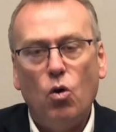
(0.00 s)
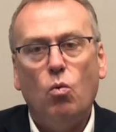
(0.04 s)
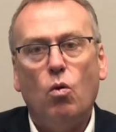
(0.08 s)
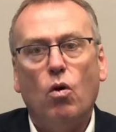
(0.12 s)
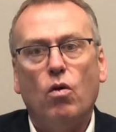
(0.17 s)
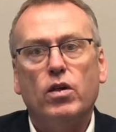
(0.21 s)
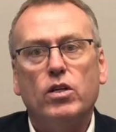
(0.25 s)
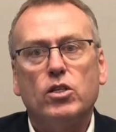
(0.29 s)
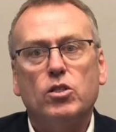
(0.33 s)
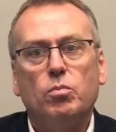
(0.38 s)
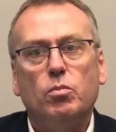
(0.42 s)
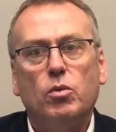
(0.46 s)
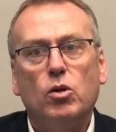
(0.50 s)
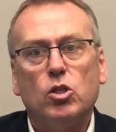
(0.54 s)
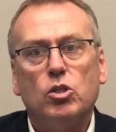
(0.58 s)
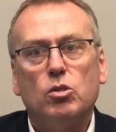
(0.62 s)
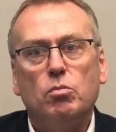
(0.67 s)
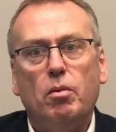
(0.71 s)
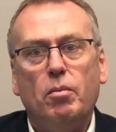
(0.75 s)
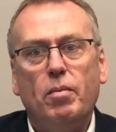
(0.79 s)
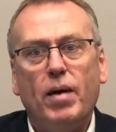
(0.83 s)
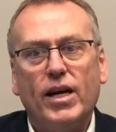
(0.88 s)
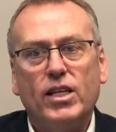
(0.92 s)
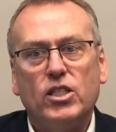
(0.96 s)
what they're supposed to
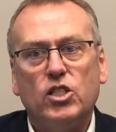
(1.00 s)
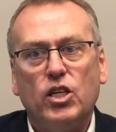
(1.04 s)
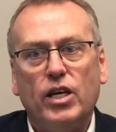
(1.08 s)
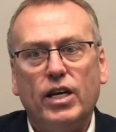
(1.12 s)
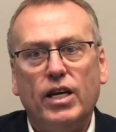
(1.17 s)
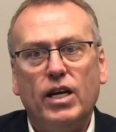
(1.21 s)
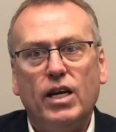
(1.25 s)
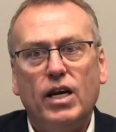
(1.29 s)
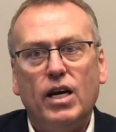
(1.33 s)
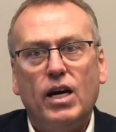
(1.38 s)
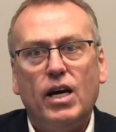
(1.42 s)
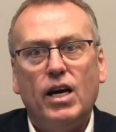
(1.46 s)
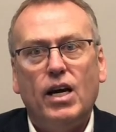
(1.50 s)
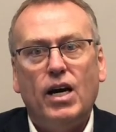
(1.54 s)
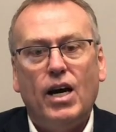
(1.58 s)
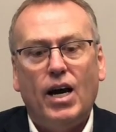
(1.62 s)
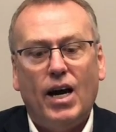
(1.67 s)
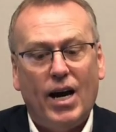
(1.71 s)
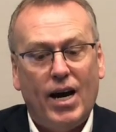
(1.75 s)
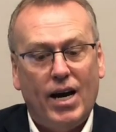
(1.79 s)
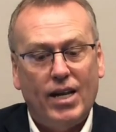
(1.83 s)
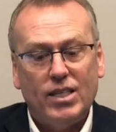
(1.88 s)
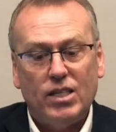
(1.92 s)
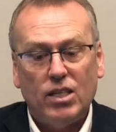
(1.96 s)
be matching,
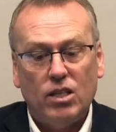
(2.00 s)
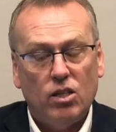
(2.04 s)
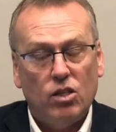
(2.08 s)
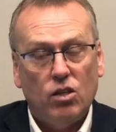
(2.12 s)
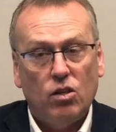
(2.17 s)
and